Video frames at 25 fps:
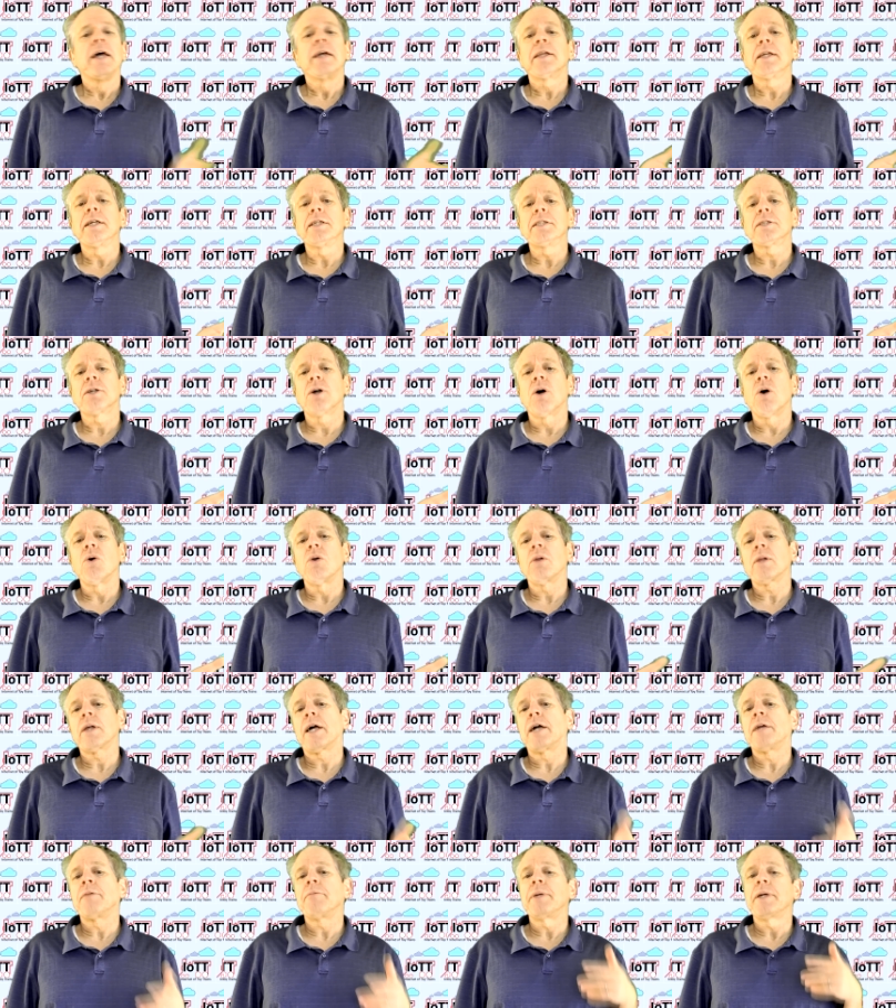This goal
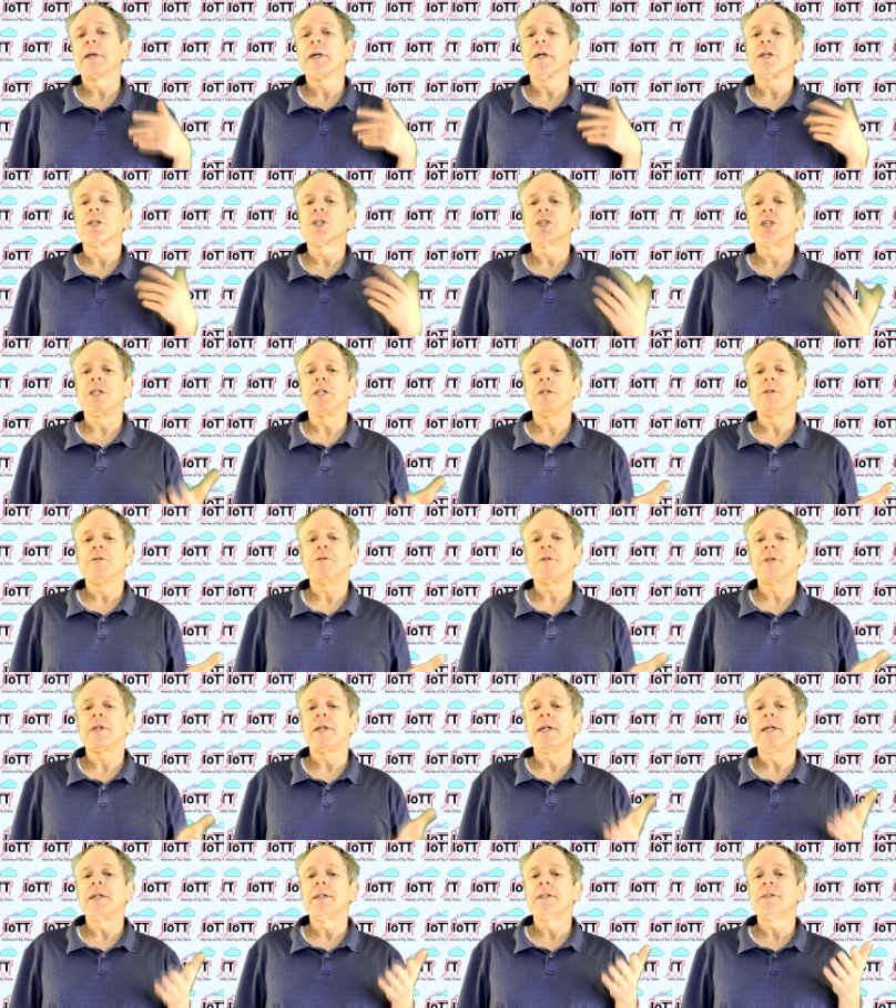can be achieved
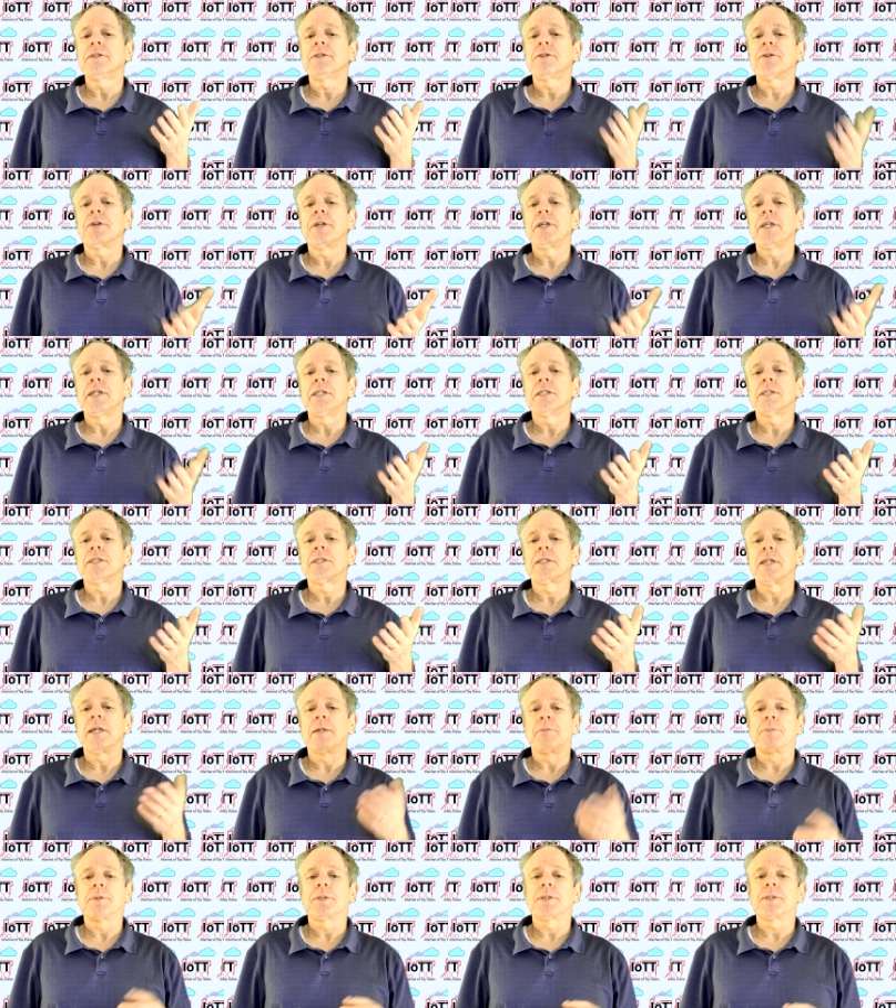in three
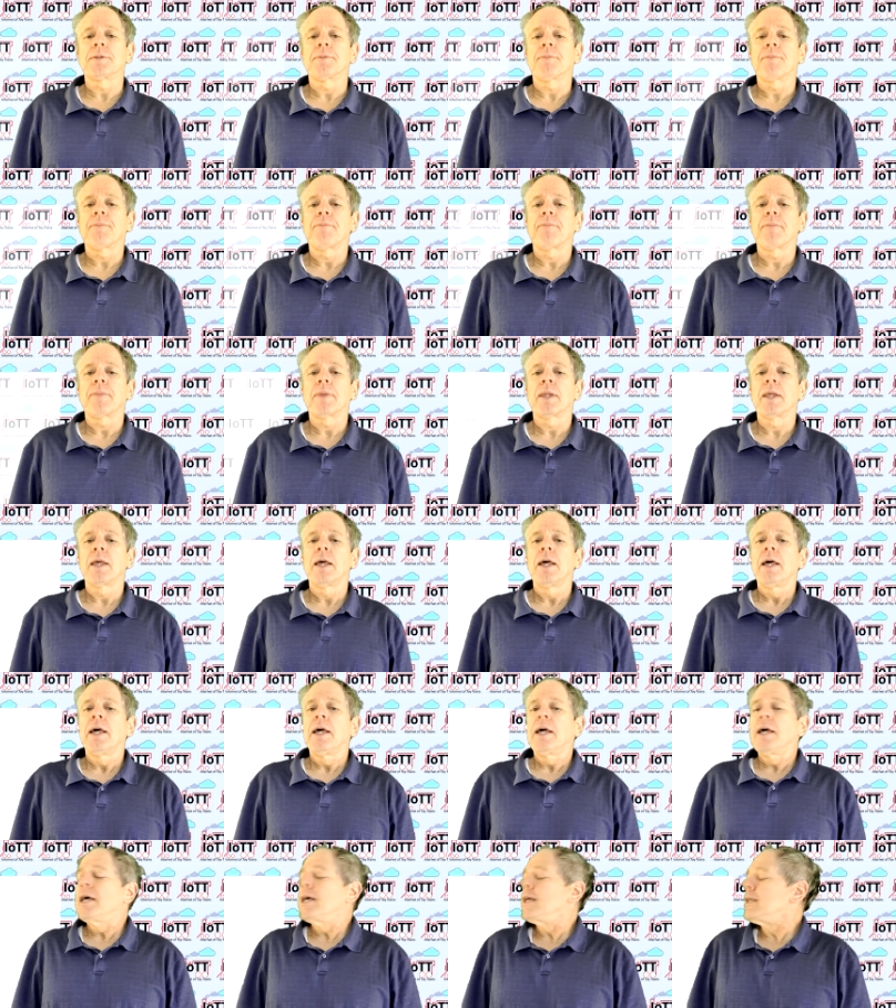steps.
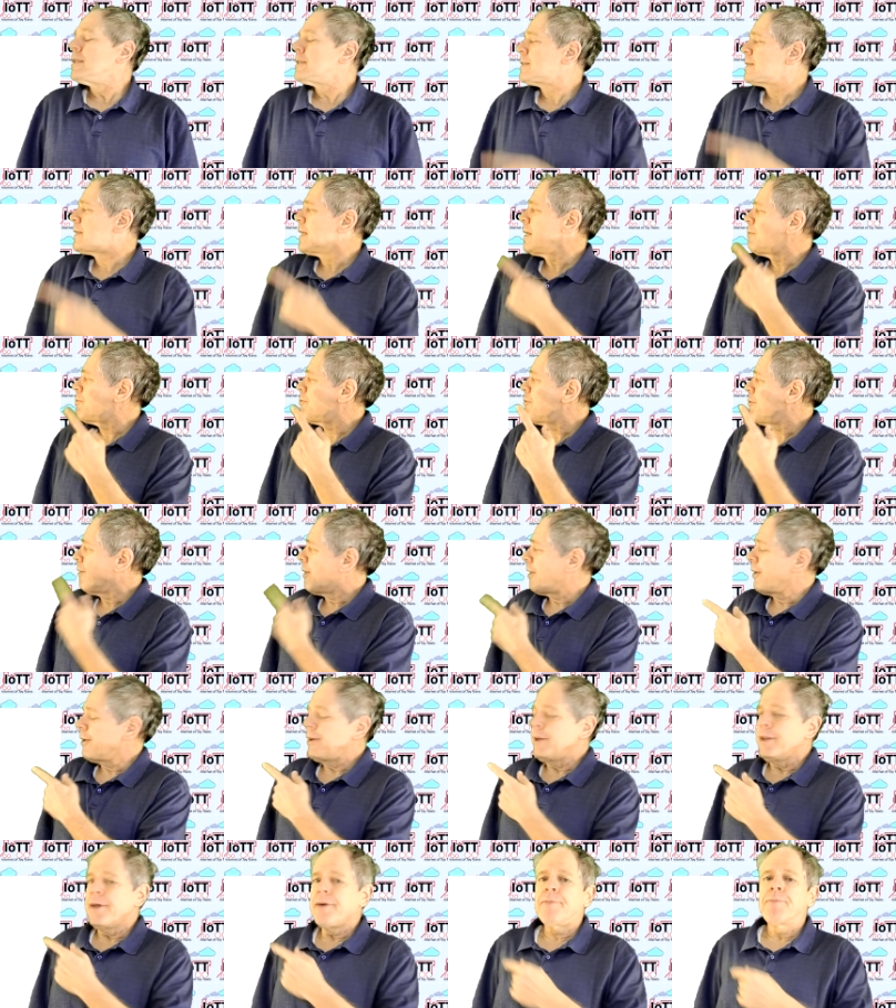In step
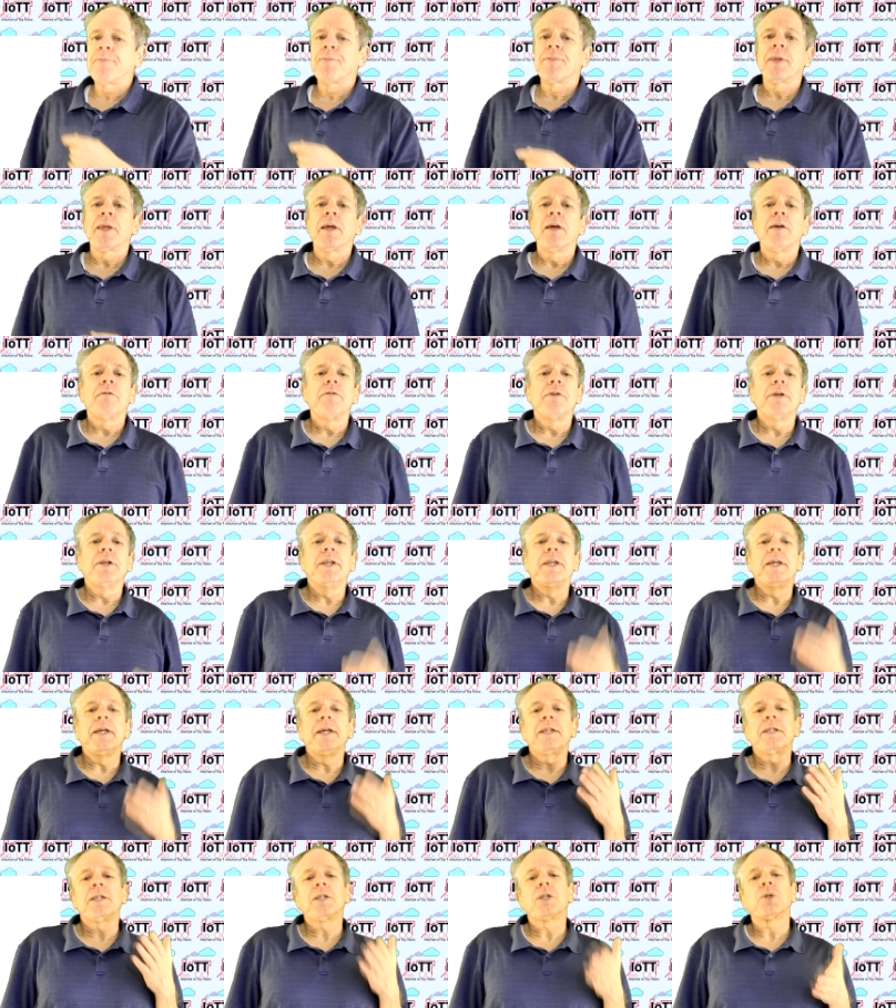1, we
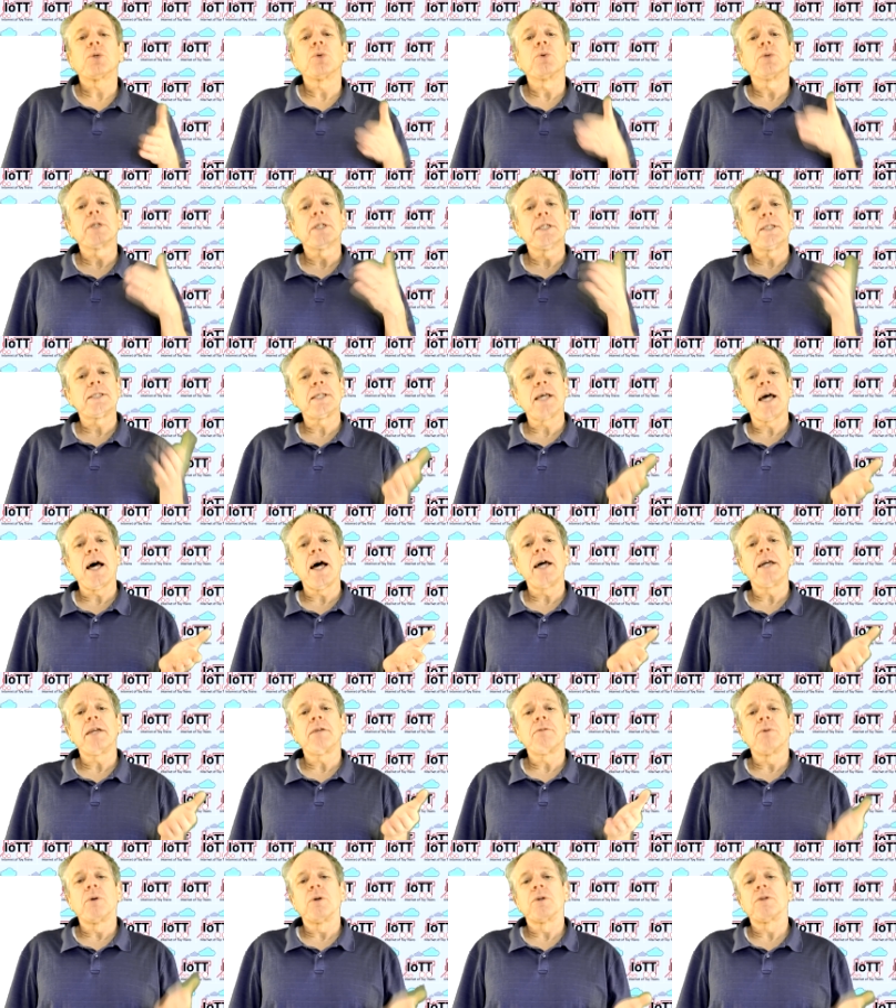need to
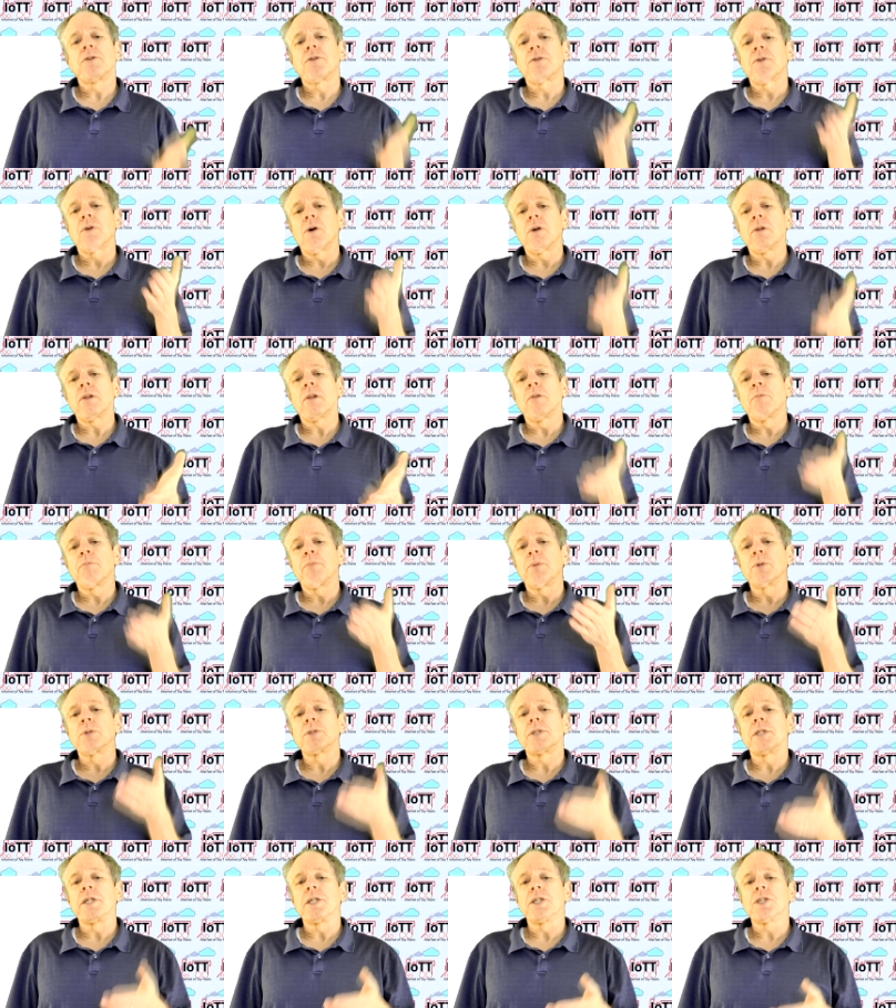decide what throttle
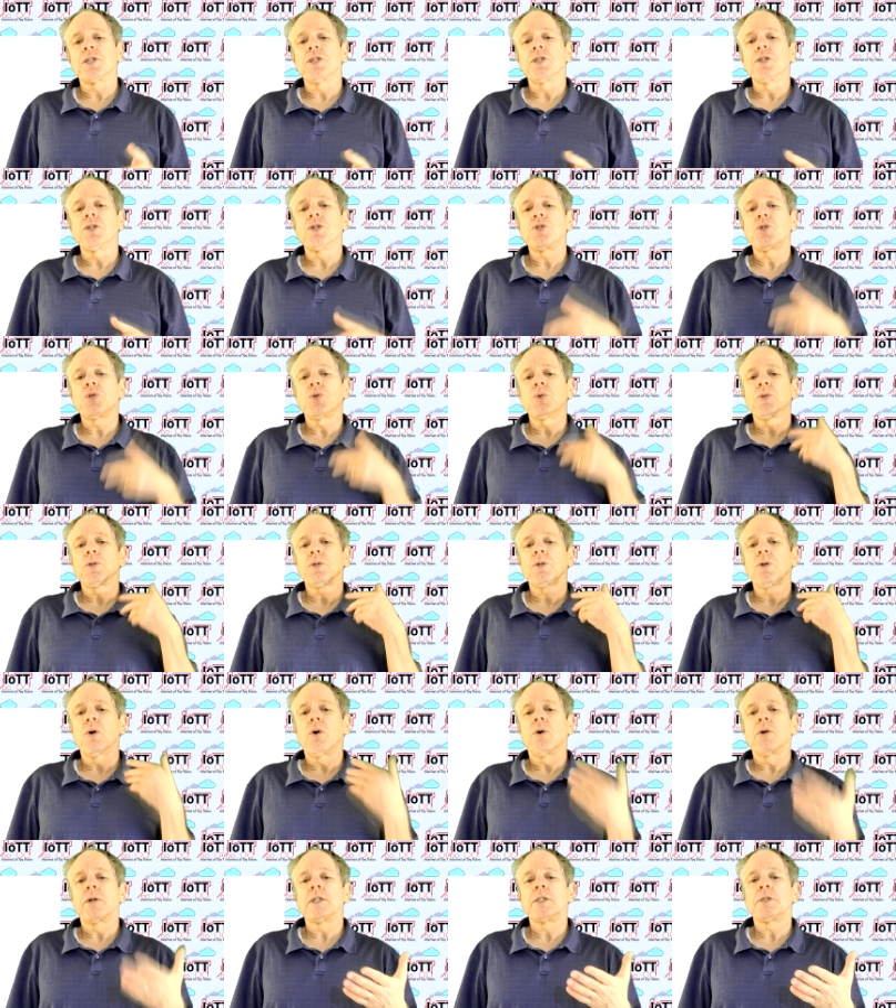position should
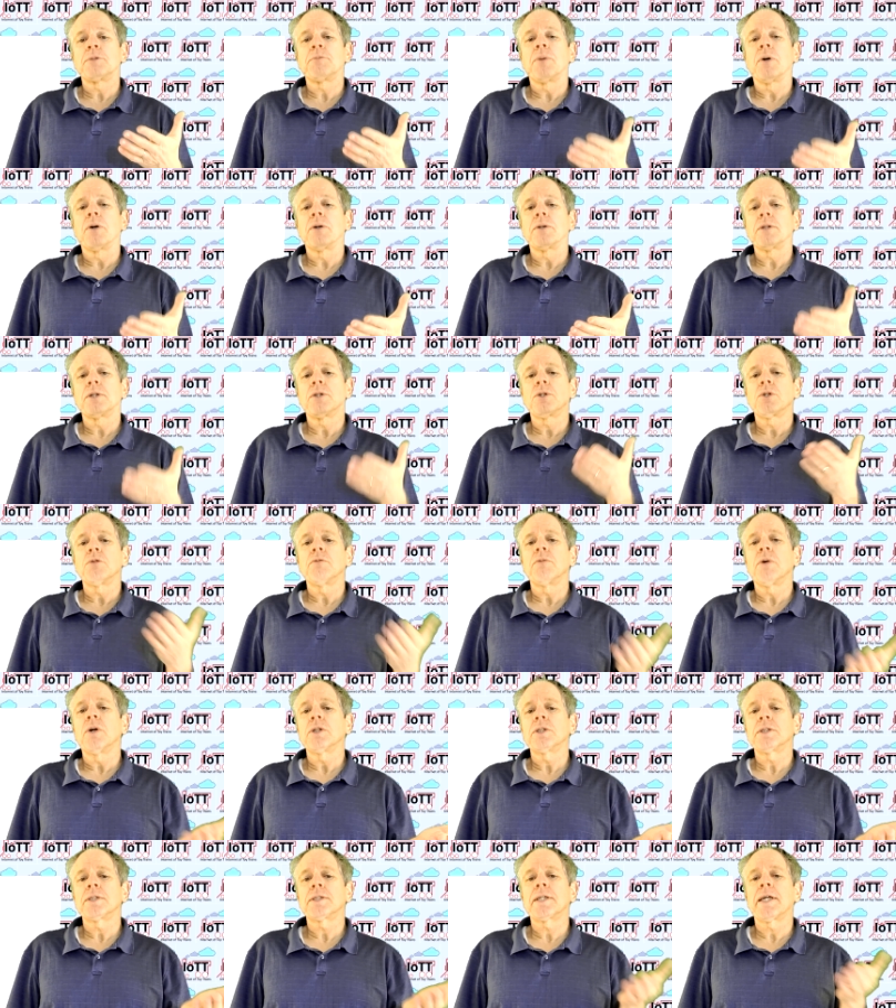correspond to
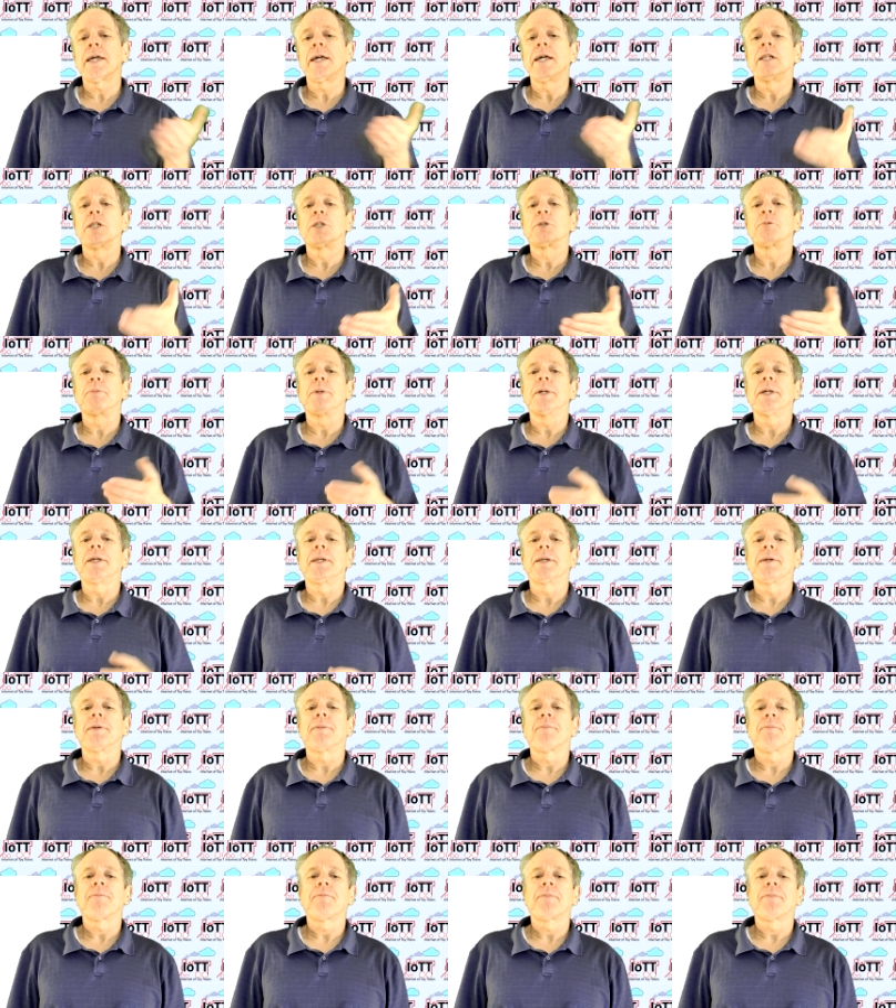what scale speed.